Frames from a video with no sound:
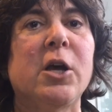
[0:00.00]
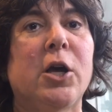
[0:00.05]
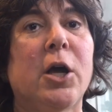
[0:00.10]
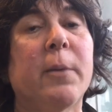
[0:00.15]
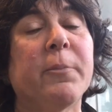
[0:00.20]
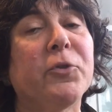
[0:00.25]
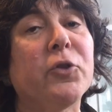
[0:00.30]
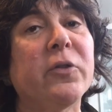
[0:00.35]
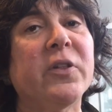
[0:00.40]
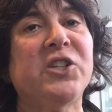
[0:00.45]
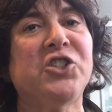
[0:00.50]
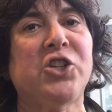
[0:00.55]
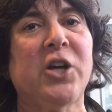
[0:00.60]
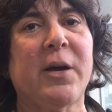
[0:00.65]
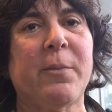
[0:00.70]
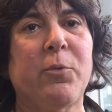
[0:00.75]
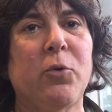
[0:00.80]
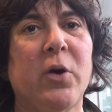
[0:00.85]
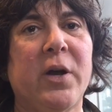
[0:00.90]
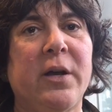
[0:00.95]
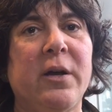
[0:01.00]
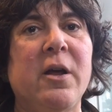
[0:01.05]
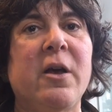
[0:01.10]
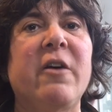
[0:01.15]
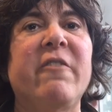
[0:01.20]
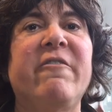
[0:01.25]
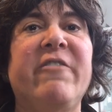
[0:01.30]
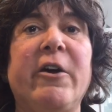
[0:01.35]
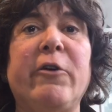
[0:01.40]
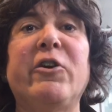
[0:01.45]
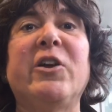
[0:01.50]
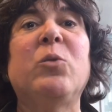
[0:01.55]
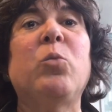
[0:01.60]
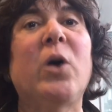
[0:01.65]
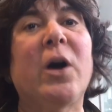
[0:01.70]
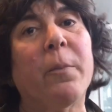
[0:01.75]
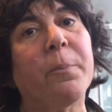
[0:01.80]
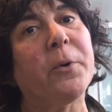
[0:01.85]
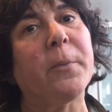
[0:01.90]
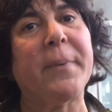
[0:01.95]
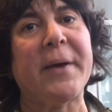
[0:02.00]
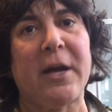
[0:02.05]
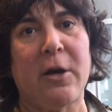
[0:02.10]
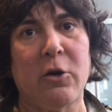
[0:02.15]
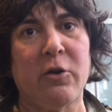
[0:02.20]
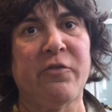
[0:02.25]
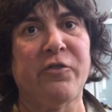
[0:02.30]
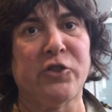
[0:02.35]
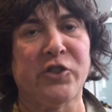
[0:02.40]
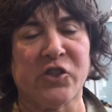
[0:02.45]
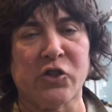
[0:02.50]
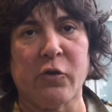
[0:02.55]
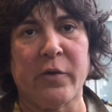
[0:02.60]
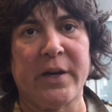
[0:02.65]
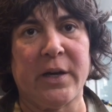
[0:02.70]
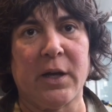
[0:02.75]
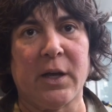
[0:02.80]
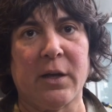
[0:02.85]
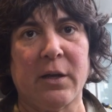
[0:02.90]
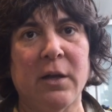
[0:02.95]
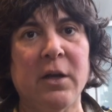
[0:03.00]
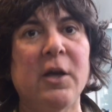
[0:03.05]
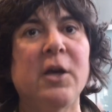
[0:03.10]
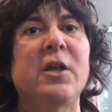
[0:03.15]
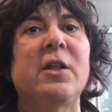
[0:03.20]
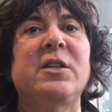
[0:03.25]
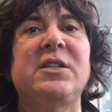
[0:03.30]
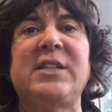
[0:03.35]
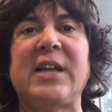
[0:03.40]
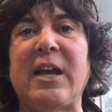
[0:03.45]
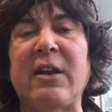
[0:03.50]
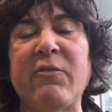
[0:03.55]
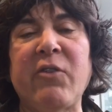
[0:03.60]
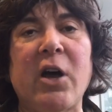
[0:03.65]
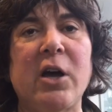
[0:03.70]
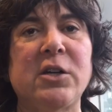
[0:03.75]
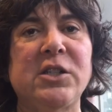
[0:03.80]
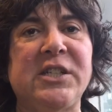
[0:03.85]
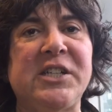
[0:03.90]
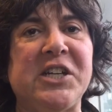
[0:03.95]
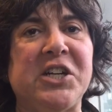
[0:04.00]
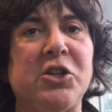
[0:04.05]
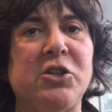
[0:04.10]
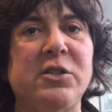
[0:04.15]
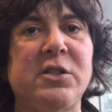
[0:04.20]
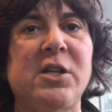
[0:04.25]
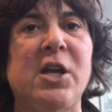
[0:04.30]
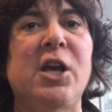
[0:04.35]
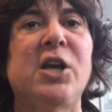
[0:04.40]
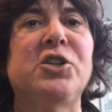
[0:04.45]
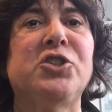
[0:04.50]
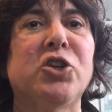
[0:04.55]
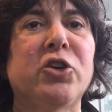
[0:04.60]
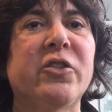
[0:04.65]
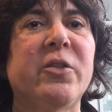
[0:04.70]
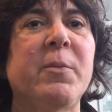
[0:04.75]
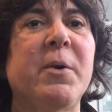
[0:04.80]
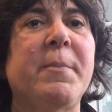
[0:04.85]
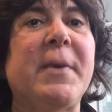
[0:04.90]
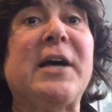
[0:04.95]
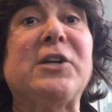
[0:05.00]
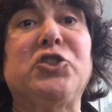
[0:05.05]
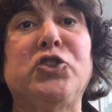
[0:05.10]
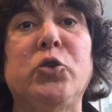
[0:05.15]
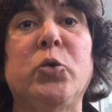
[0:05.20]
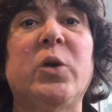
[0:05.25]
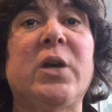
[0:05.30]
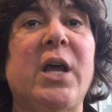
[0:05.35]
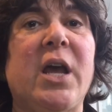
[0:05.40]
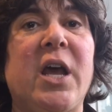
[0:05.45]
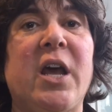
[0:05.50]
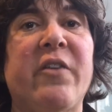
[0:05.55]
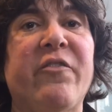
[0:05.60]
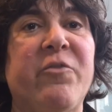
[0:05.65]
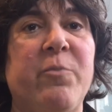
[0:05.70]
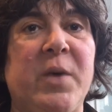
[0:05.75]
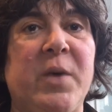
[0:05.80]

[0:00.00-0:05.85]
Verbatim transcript: went through the checkpoint very well prepared for screening. Ten volunteers, took them about two and a half